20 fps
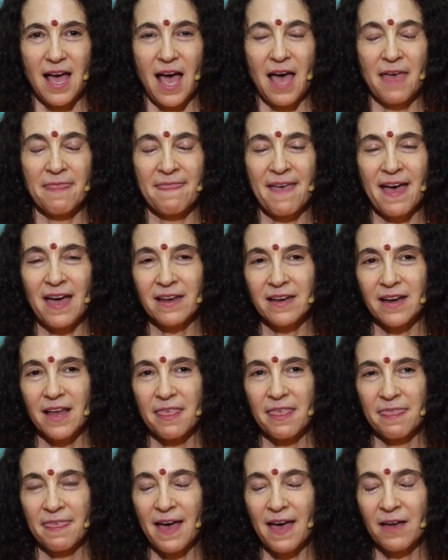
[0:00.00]
And
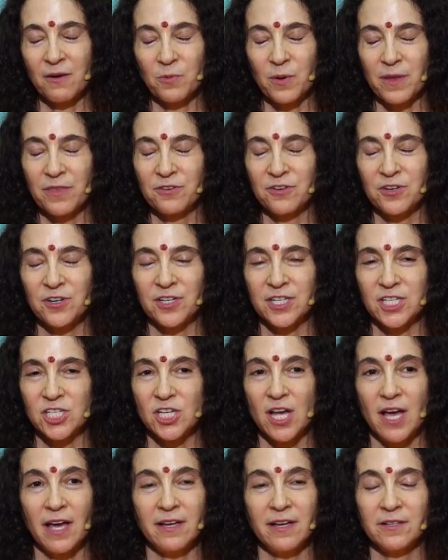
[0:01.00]
that, whether you're a
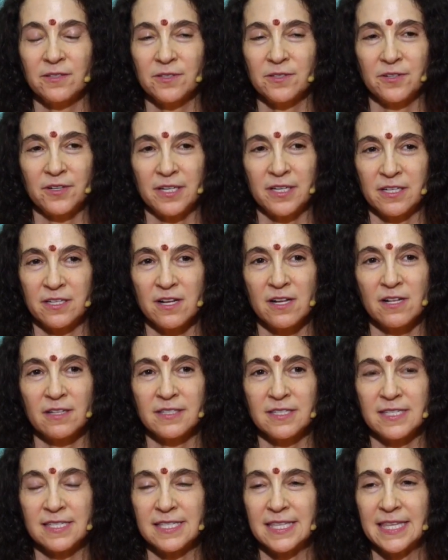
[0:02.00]
child or an
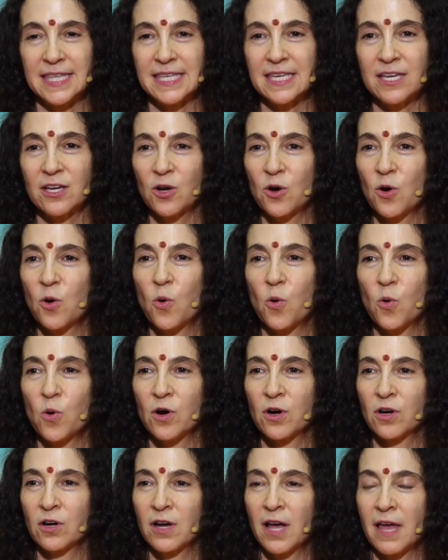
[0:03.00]
adult, is the
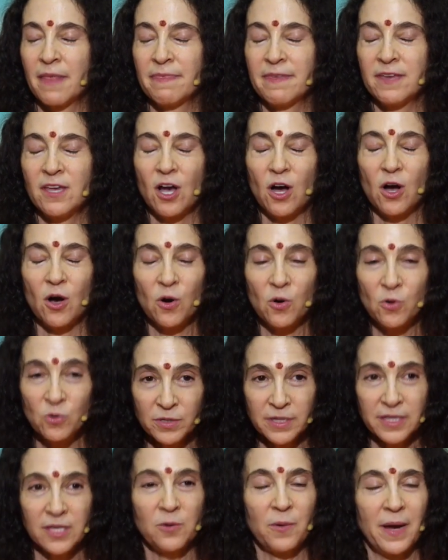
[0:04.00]
core and the
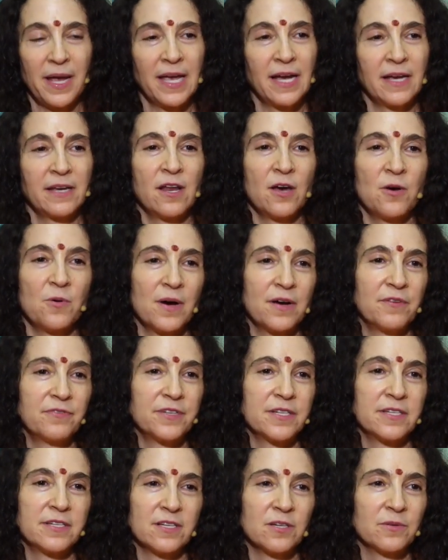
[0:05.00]
only way I know of
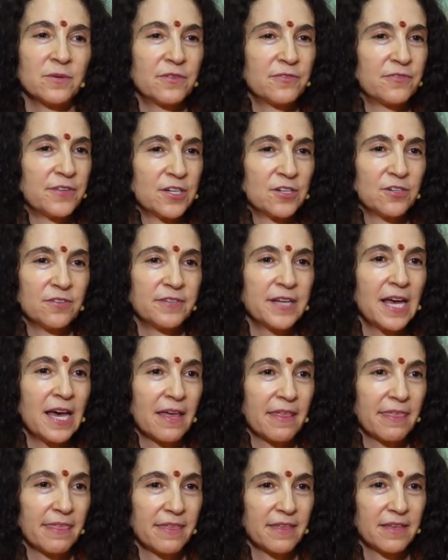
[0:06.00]
to deal with fear of
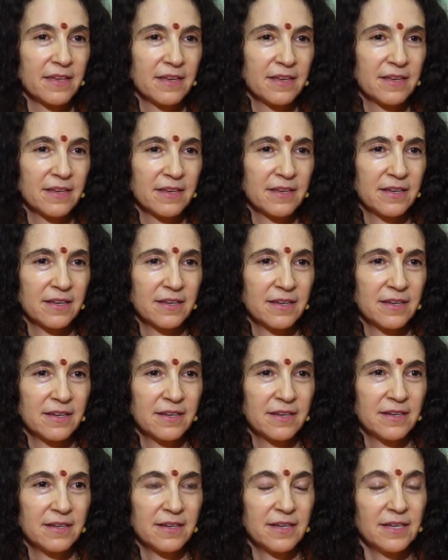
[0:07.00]
death,
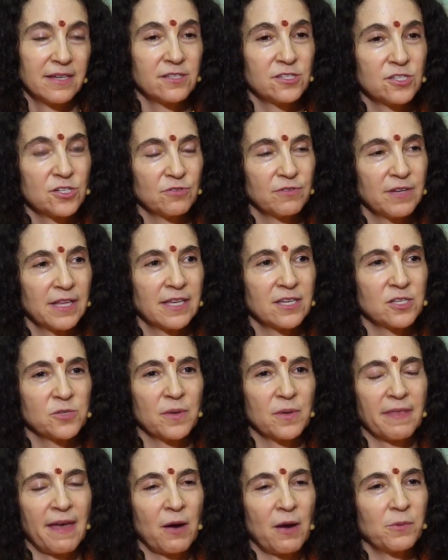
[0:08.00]
is to realize,
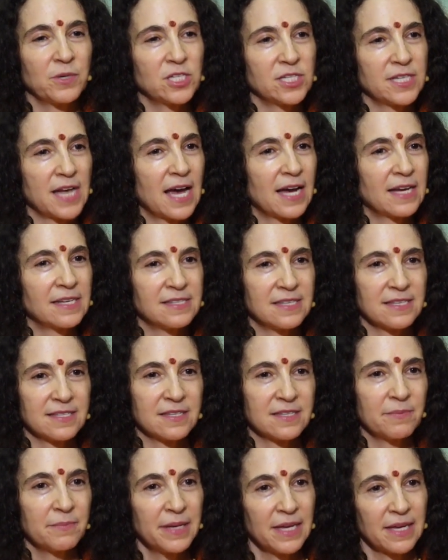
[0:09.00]
well, that which dies
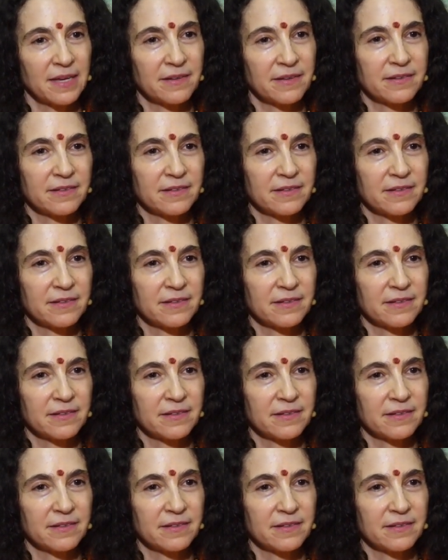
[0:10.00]
isn't me.